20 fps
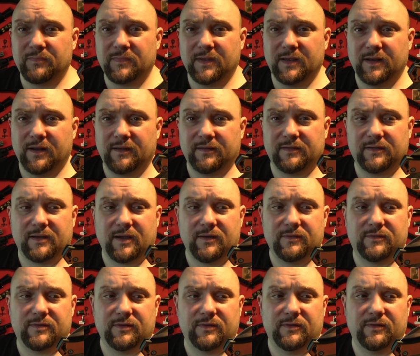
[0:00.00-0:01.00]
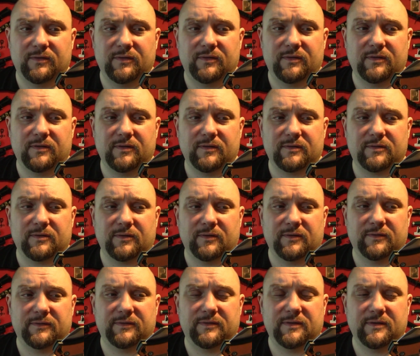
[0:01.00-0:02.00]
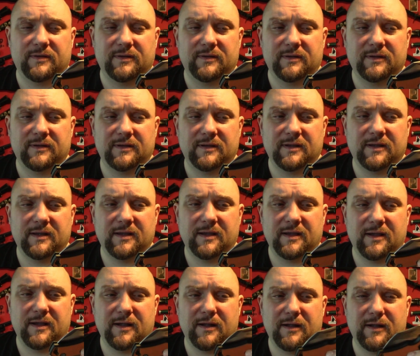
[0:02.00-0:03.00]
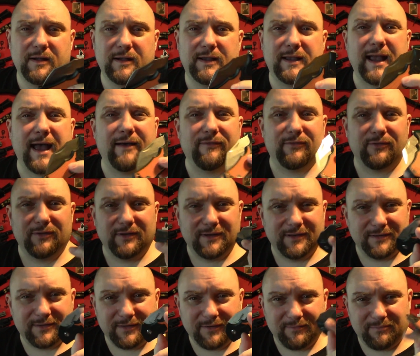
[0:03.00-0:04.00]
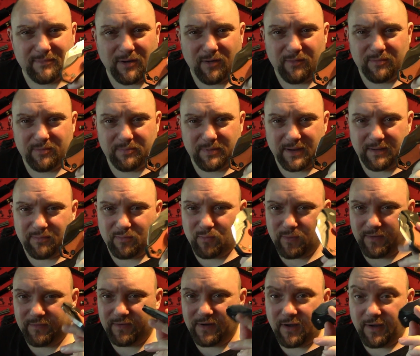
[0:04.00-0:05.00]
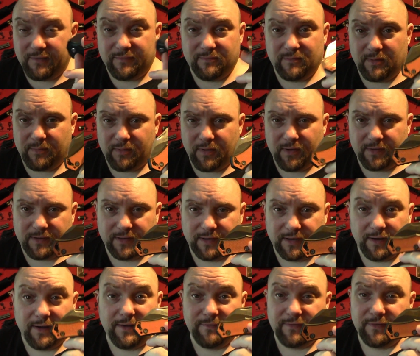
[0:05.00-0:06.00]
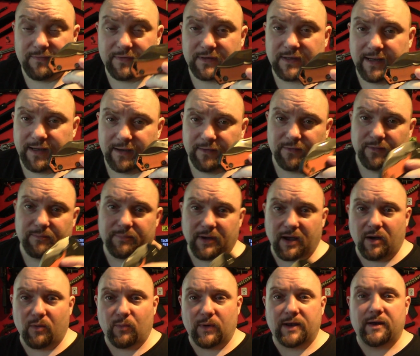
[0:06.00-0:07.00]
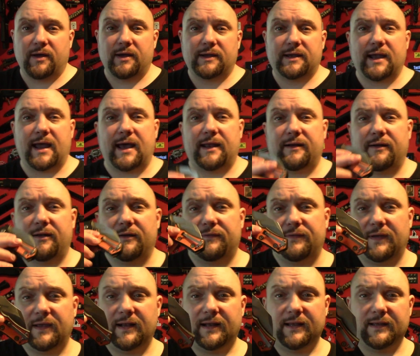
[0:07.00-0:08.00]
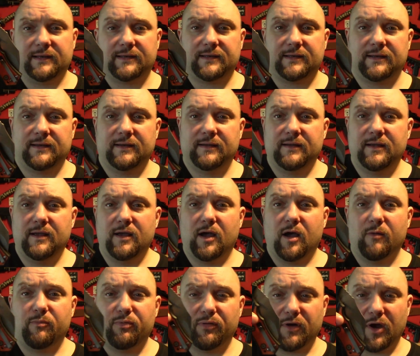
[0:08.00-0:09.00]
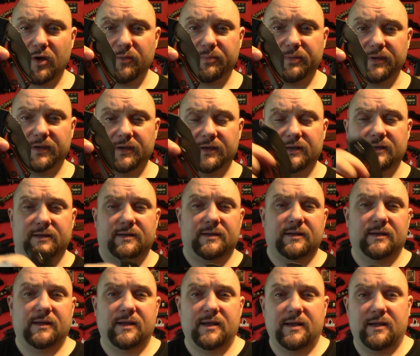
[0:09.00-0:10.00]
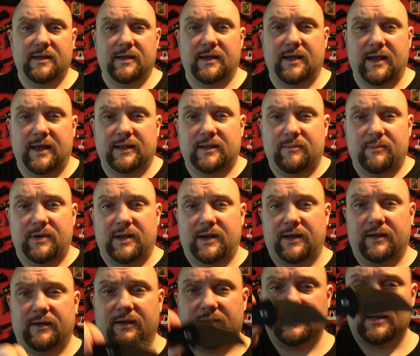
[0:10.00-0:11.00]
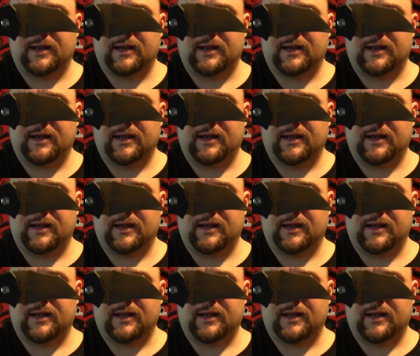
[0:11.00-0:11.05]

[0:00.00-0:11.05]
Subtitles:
you know, go to sort of gatherings of multiple people with a knife in my pocket, you know, even if it's legal. But when I can and I feel it's appropriate, at the minute I